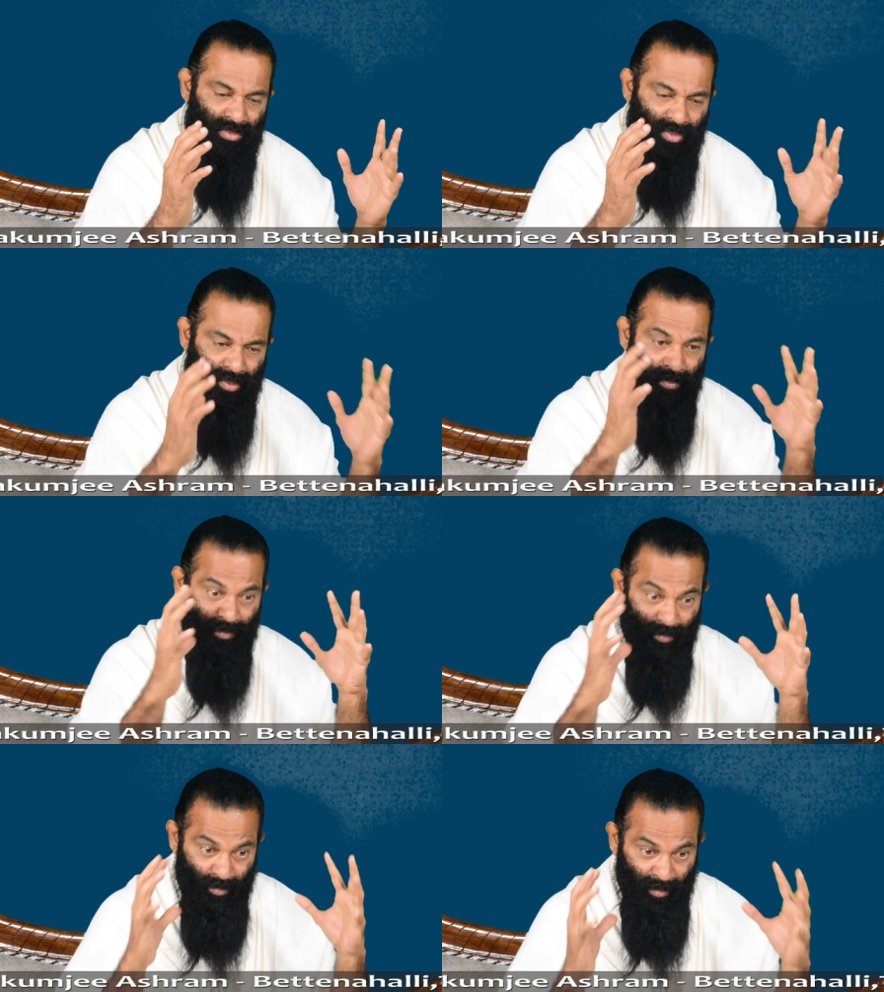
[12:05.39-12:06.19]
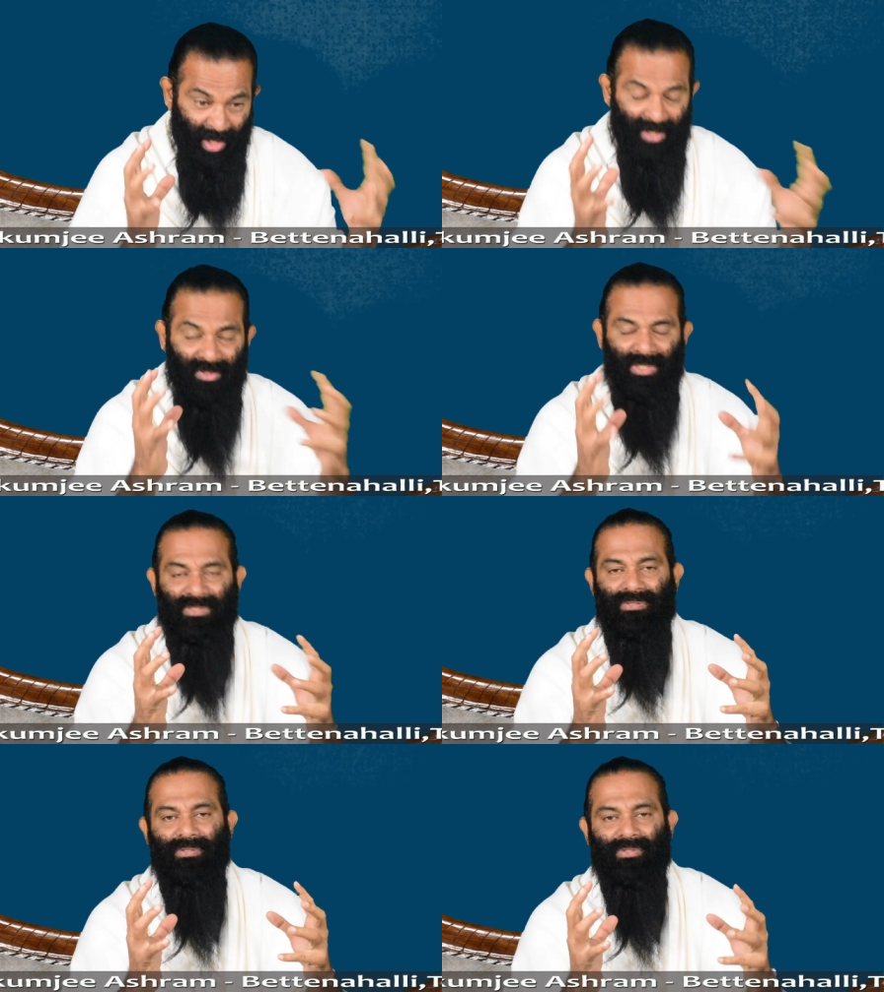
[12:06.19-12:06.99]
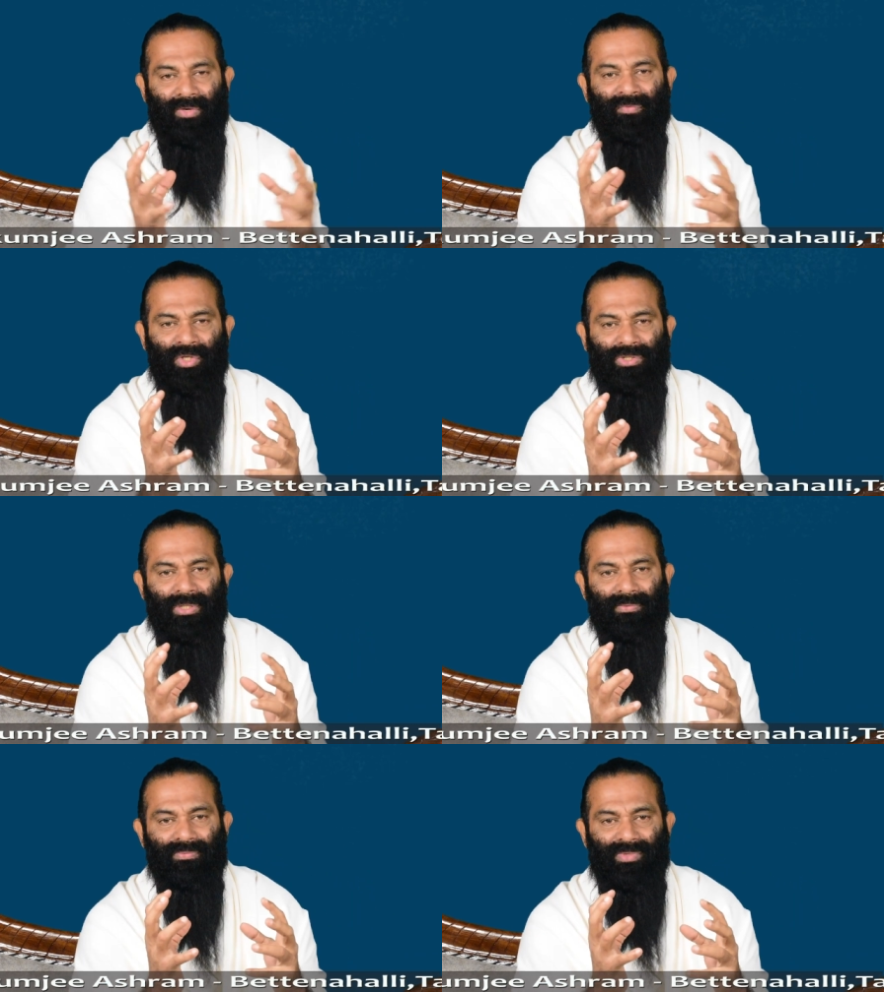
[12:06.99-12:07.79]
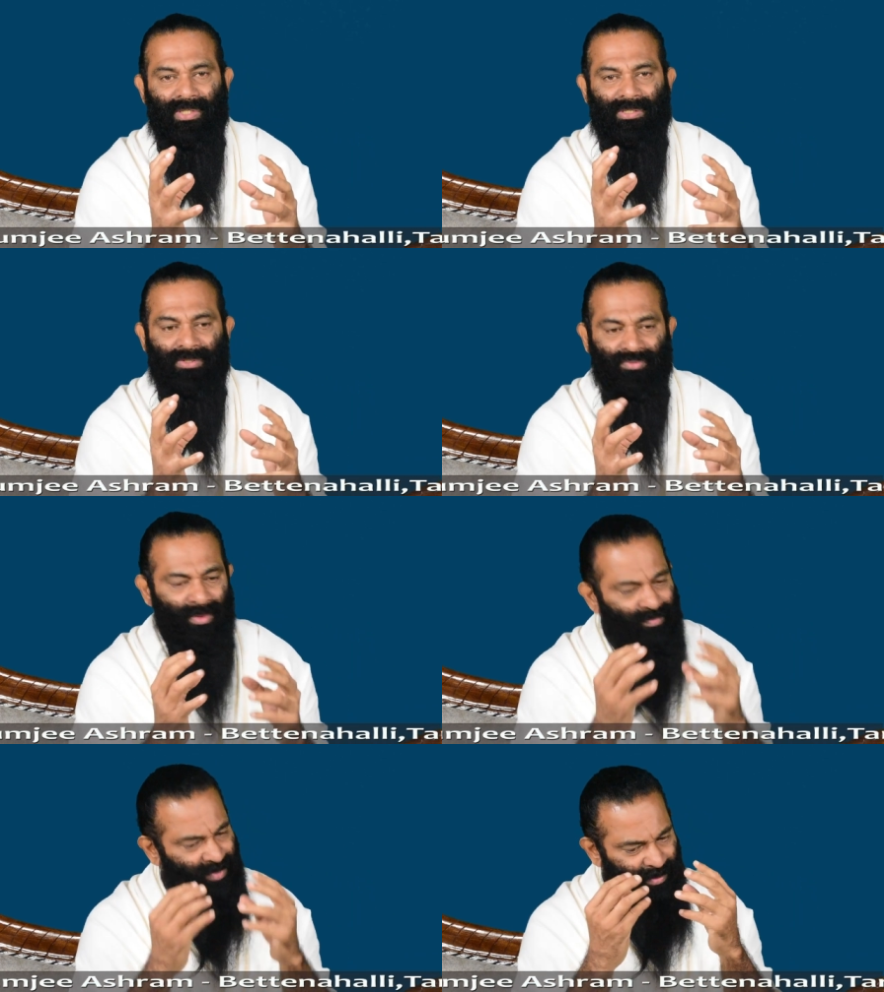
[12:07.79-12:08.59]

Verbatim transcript: to make this revolution successful